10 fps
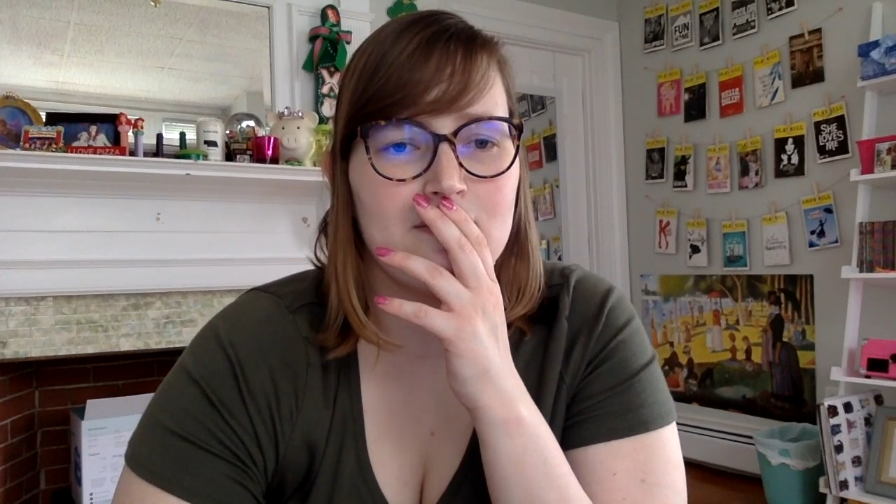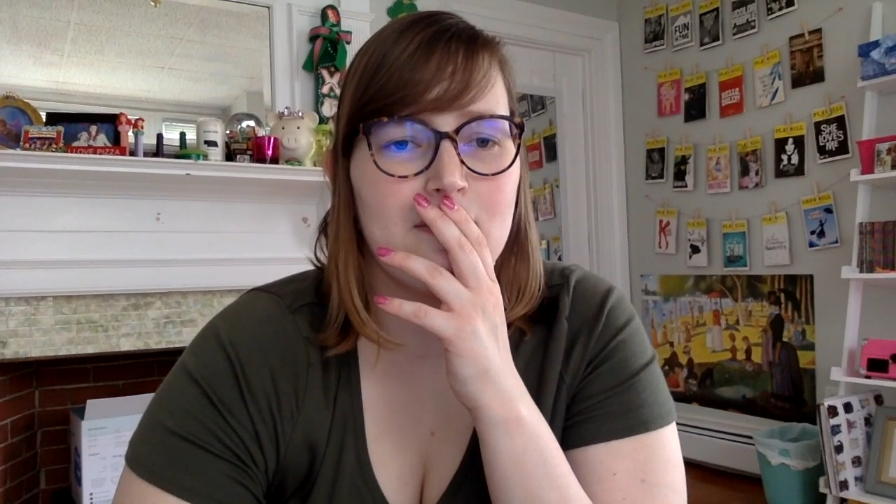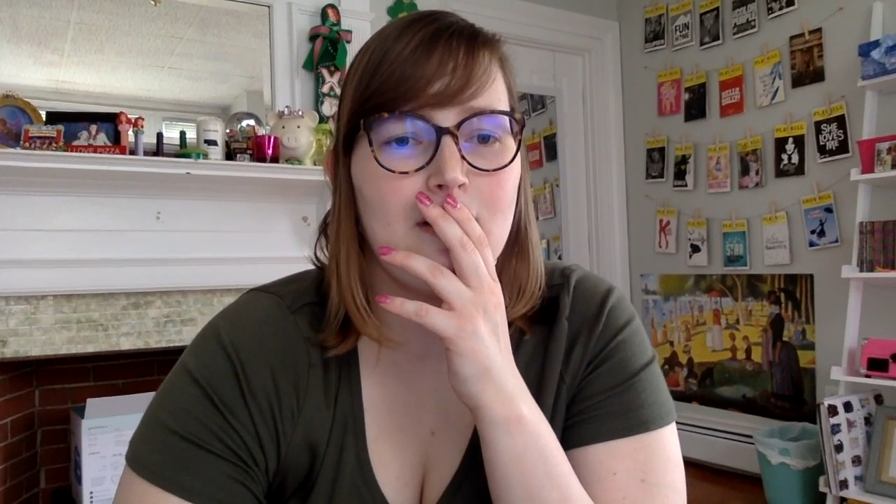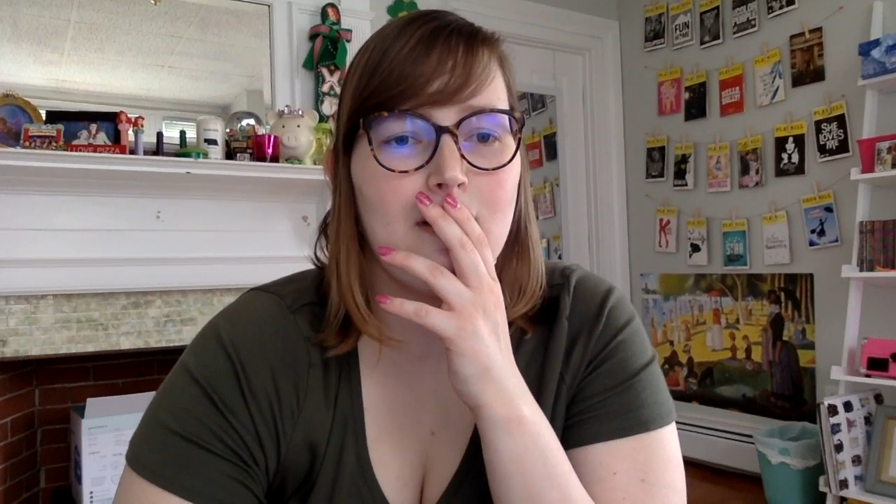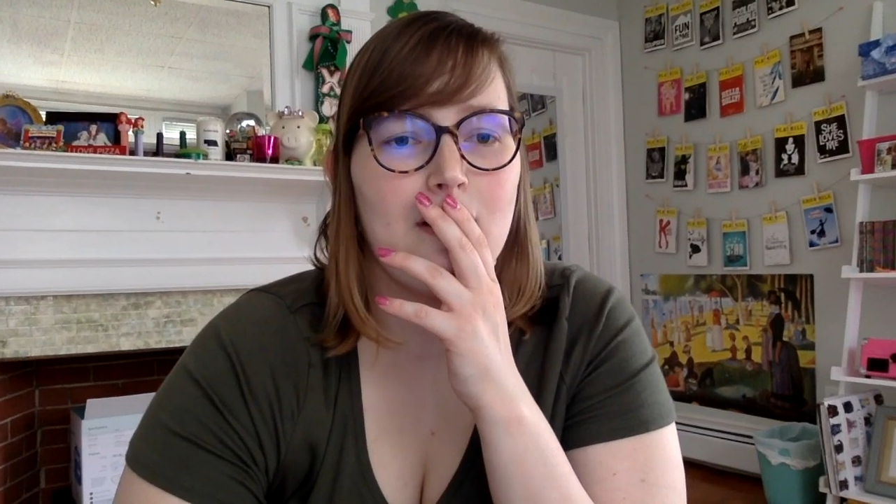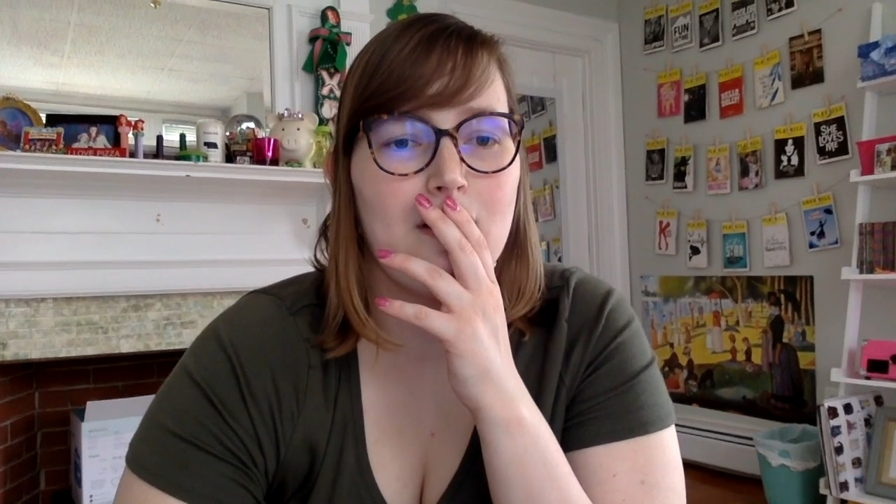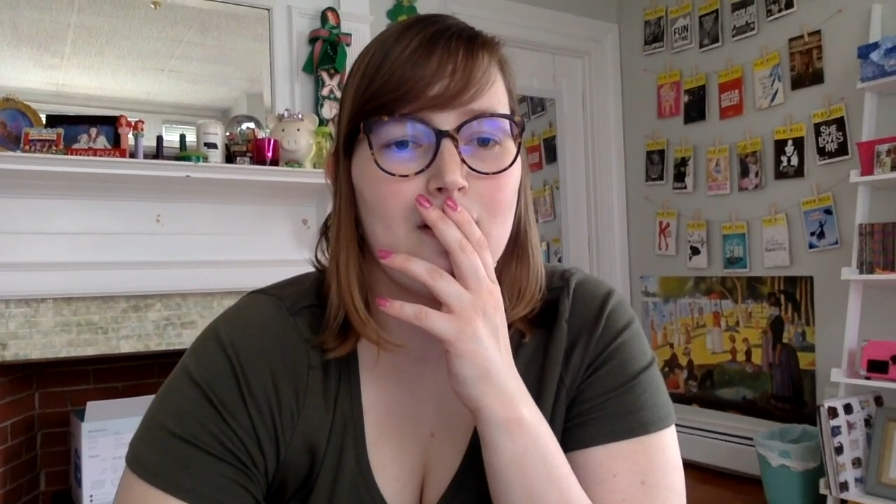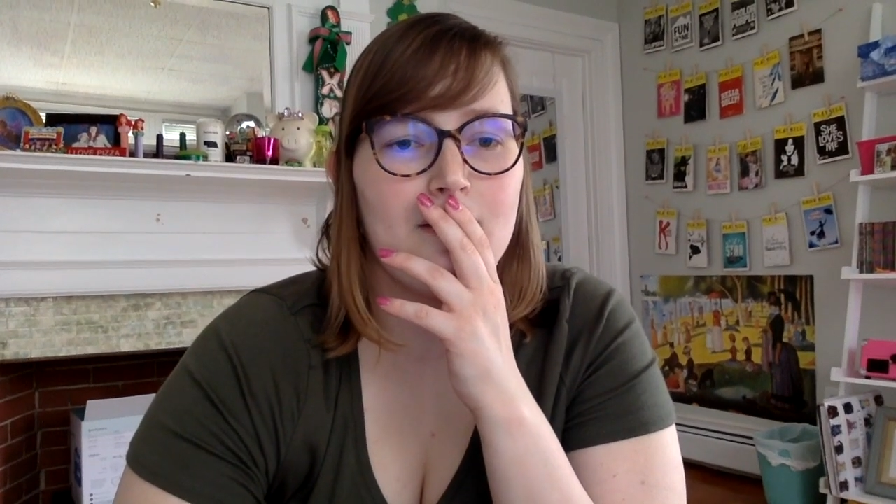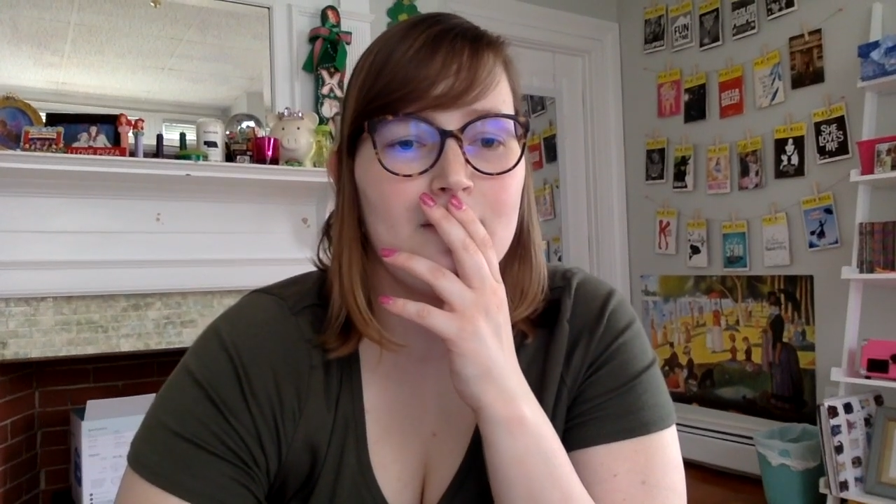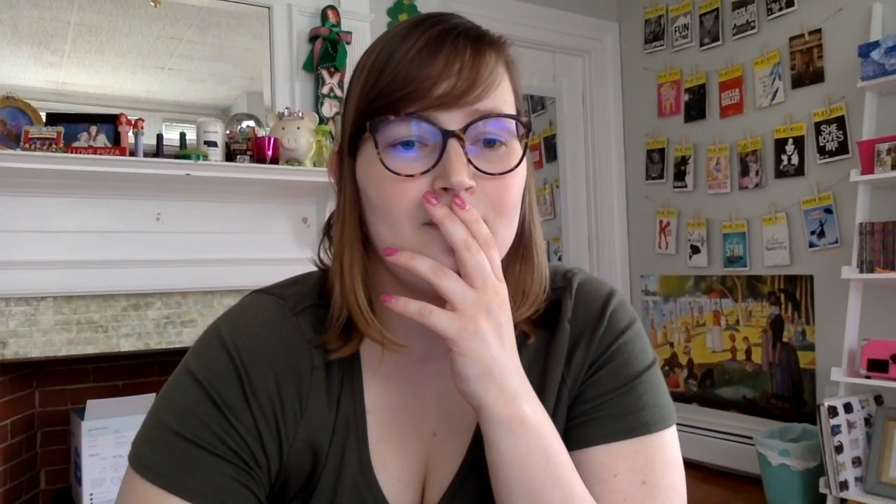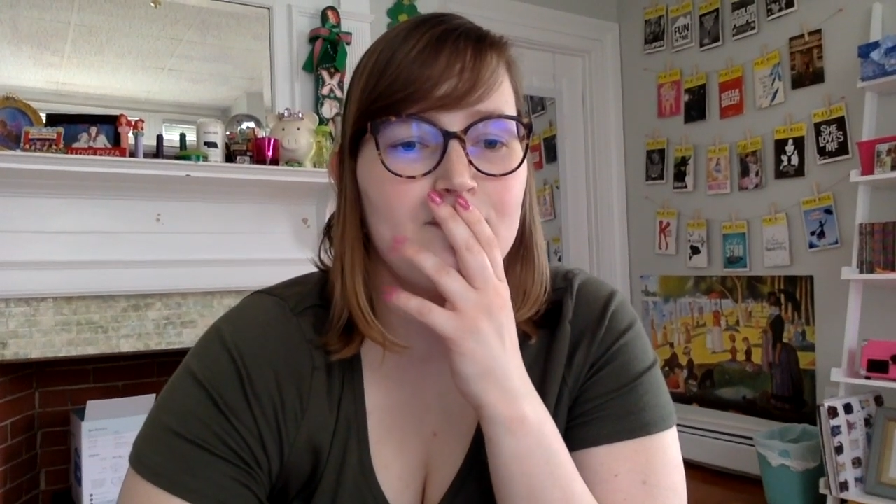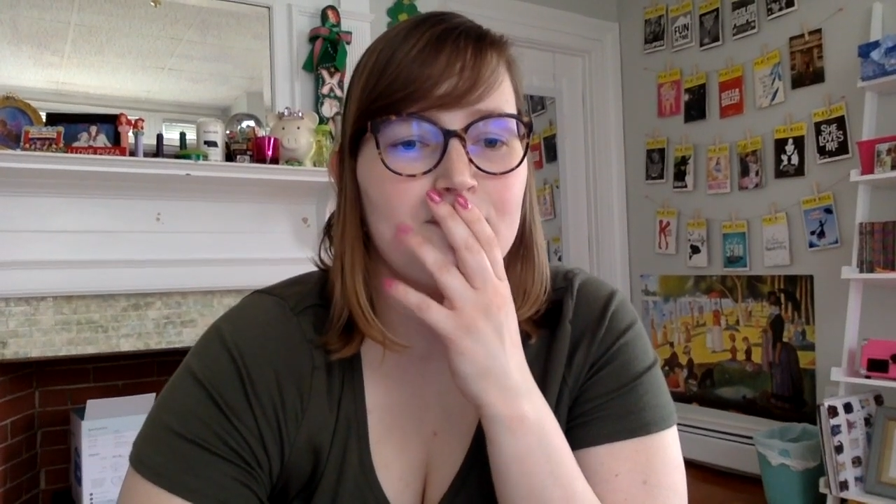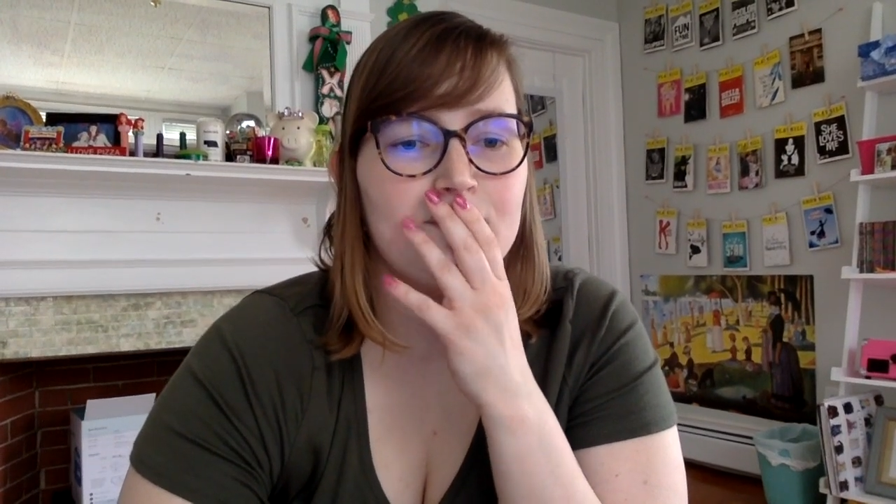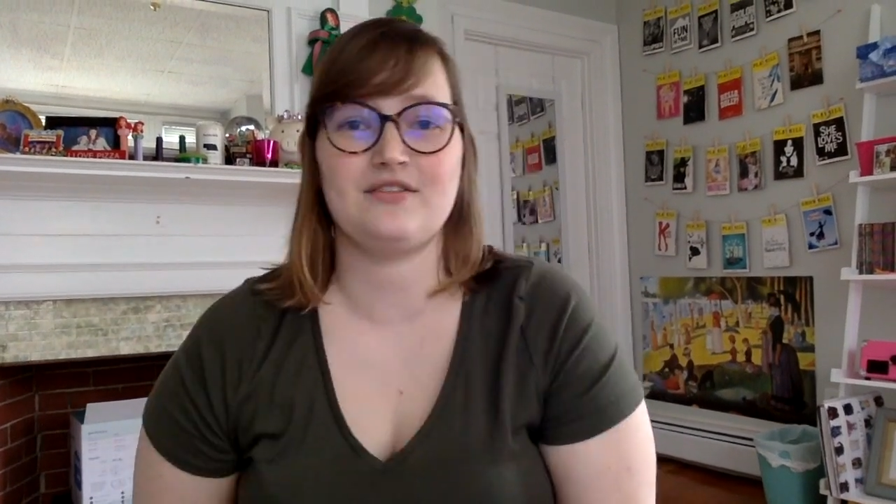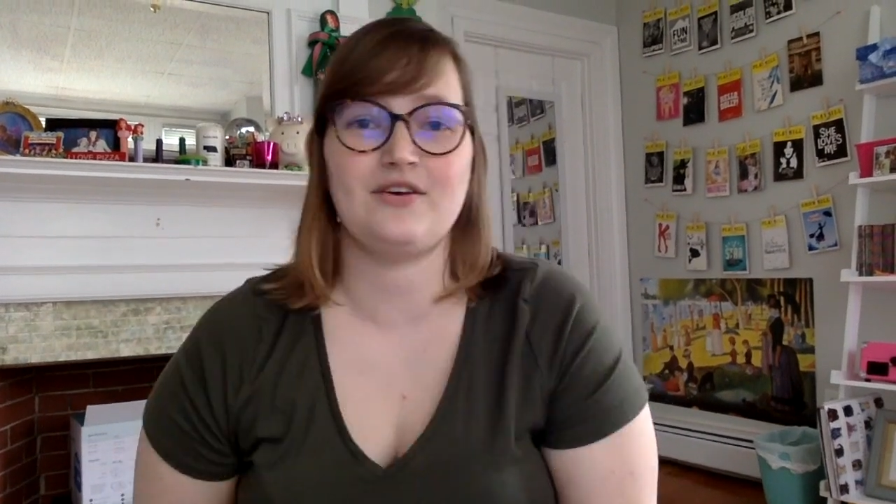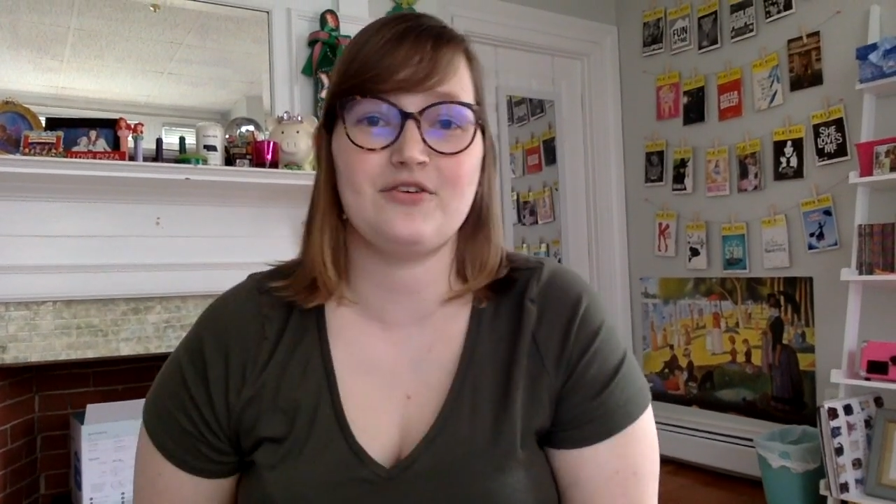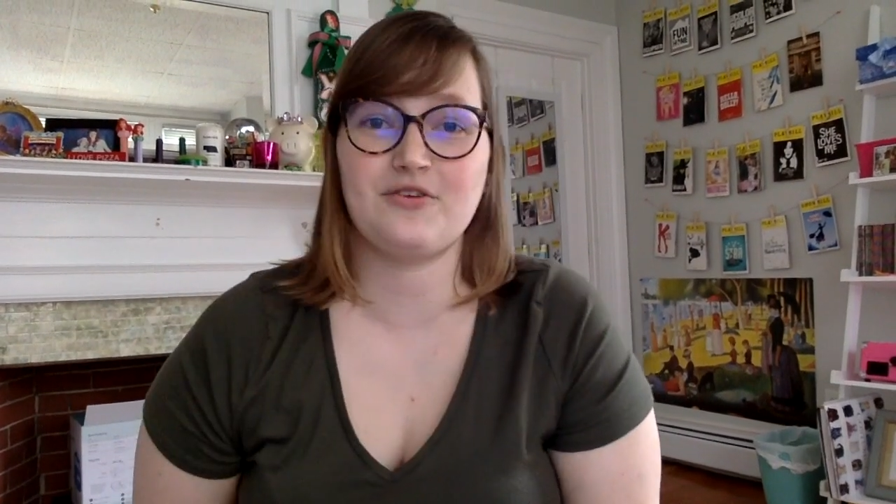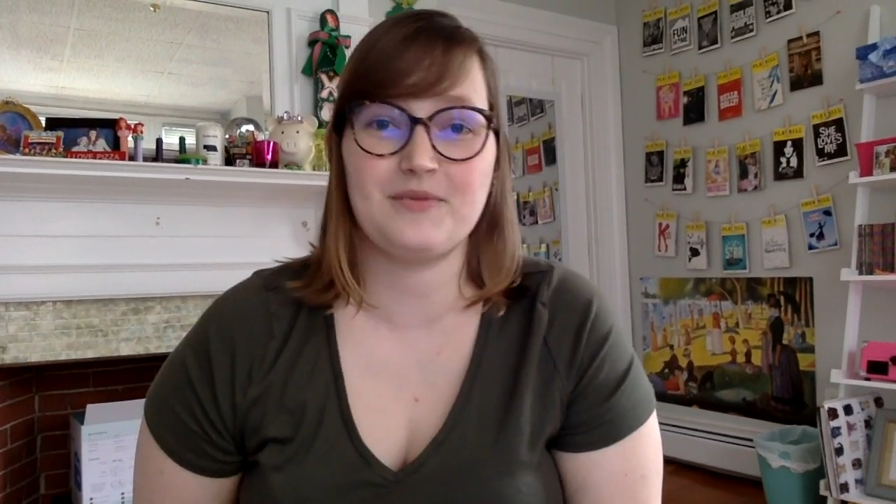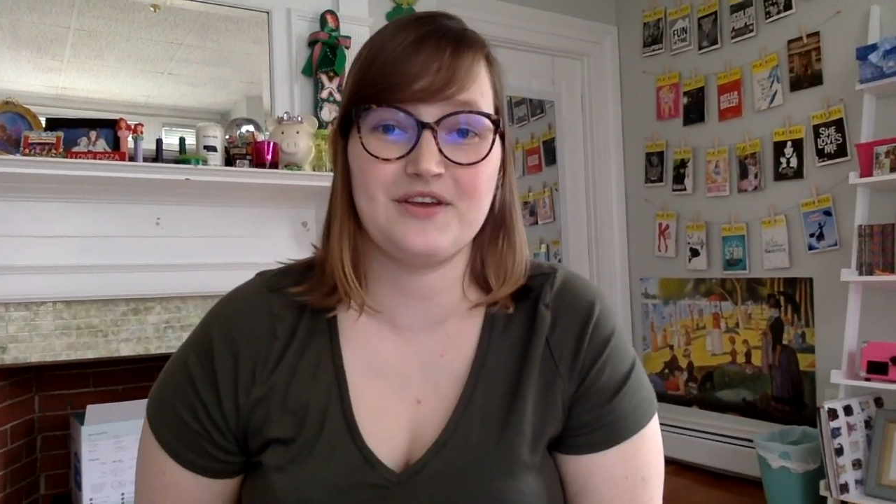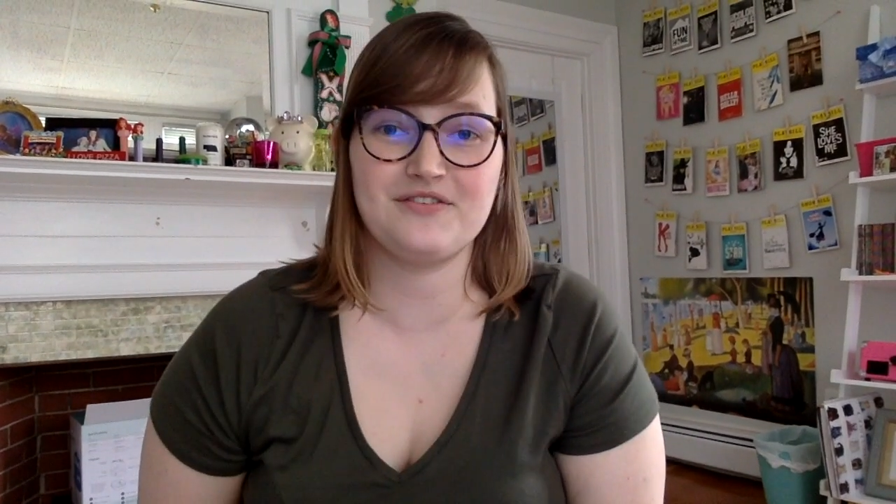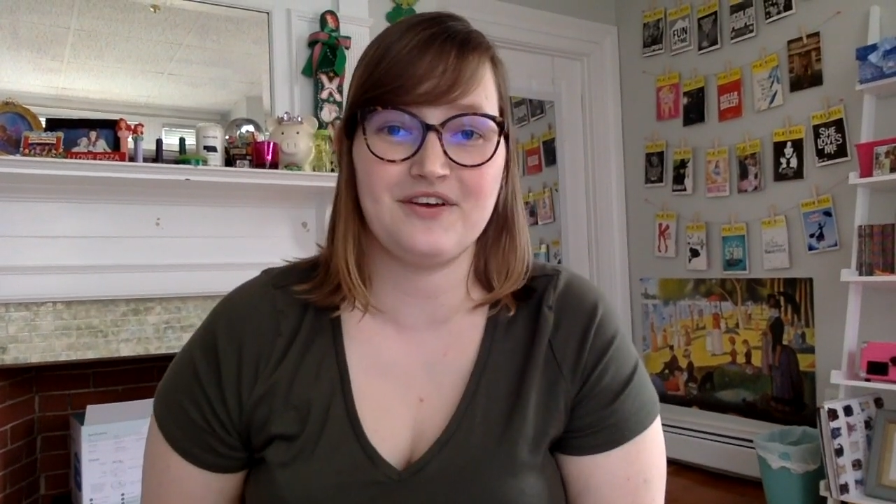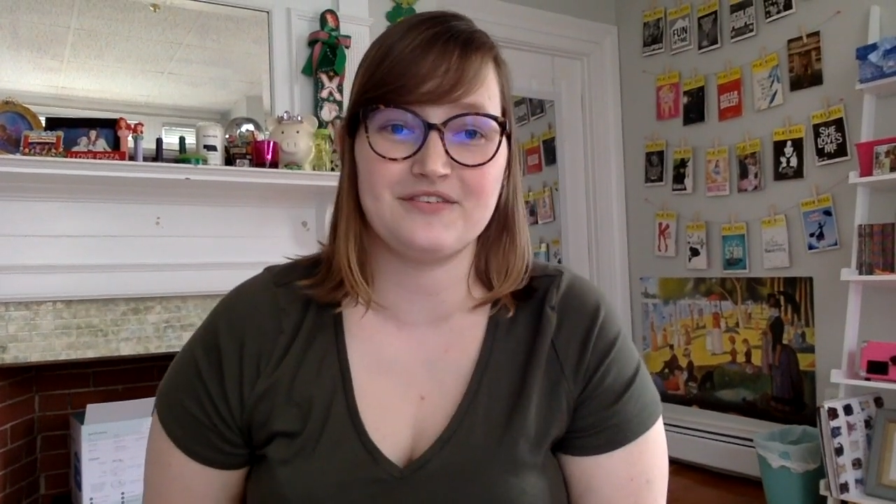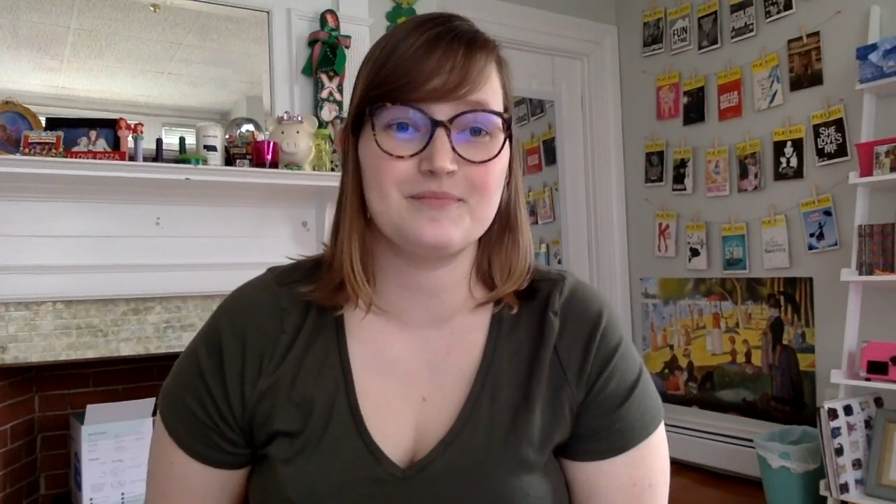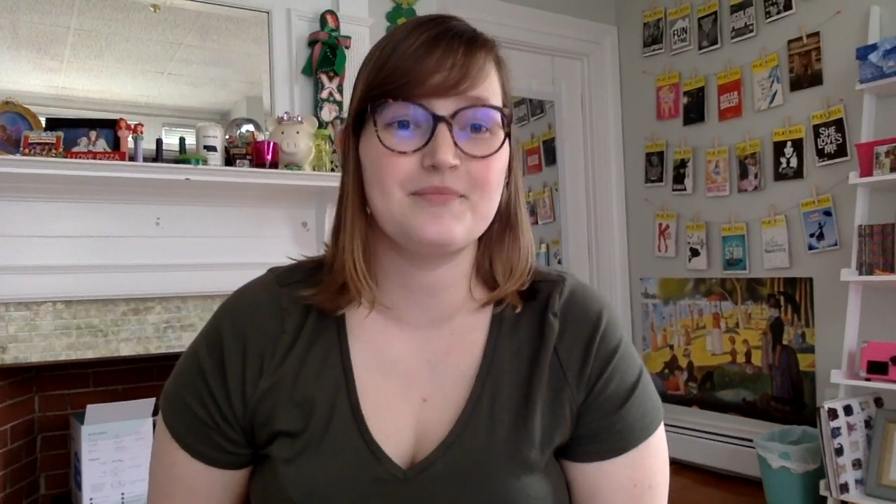side. There are so many good songs.